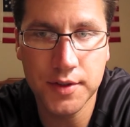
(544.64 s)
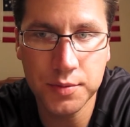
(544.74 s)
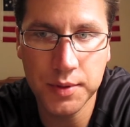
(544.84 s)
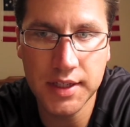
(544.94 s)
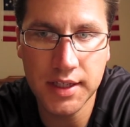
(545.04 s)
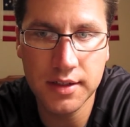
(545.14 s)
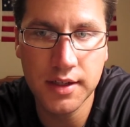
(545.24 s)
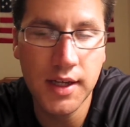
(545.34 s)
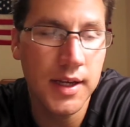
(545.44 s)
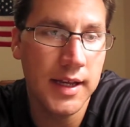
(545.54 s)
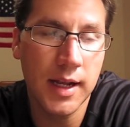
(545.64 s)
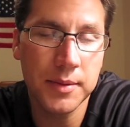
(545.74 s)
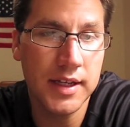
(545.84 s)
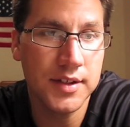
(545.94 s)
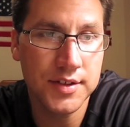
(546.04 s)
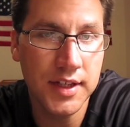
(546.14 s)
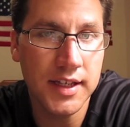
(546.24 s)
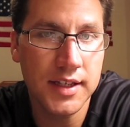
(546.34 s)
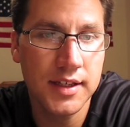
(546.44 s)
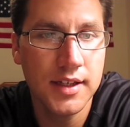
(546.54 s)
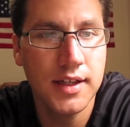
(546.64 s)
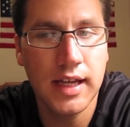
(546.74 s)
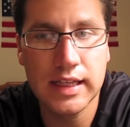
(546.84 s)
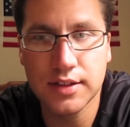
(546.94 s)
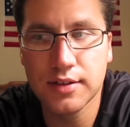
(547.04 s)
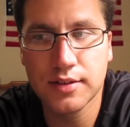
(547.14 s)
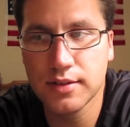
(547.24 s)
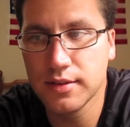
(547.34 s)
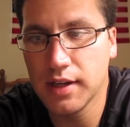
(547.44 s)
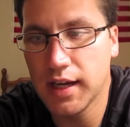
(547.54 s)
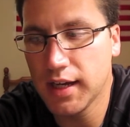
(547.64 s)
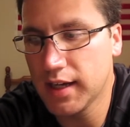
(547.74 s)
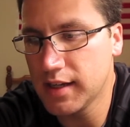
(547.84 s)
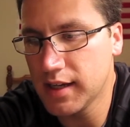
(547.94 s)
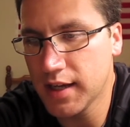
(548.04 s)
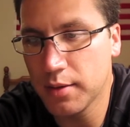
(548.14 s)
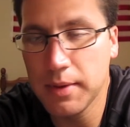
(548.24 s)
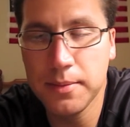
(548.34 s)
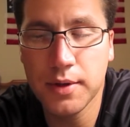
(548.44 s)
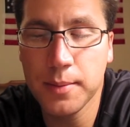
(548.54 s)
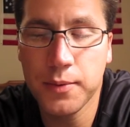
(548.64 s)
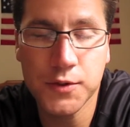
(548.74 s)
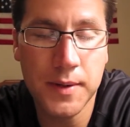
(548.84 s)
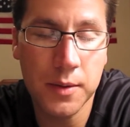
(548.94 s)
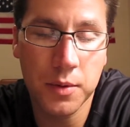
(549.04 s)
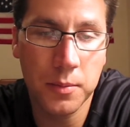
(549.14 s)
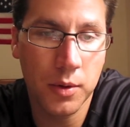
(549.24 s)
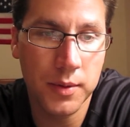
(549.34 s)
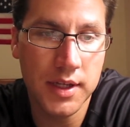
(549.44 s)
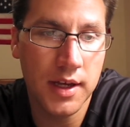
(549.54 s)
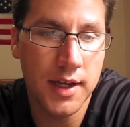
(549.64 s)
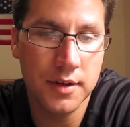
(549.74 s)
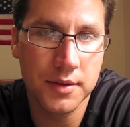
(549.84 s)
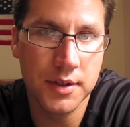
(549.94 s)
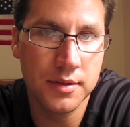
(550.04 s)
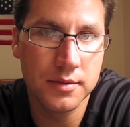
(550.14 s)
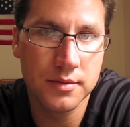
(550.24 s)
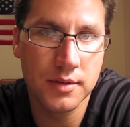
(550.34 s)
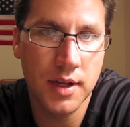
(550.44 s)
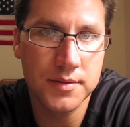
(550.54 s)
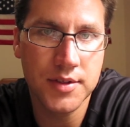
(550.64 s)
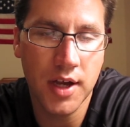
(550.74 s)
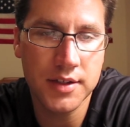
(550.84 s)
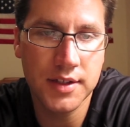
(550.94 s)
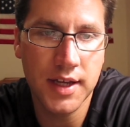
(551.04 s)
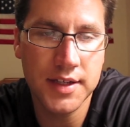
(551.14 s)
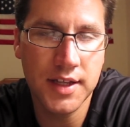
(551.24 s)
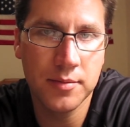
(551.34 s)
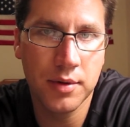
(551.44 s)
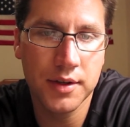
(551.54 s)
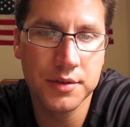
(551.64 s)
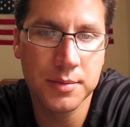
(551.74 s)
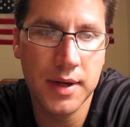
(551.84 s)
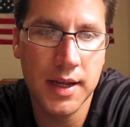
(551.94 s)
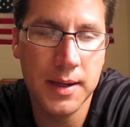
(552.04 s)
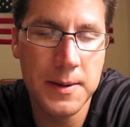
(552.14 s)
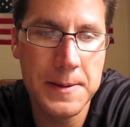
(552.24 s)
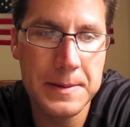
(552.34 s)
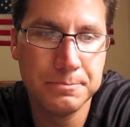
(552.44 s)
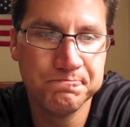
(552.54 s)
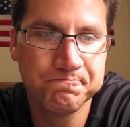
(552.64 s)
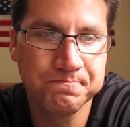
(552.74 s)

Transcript: this weekend, and I'm getting sick, and uh, I don't know. Maybe we'll get pushed back one more week. I don't know. I'll have to talk to the guy Dave Brothers about it. Um.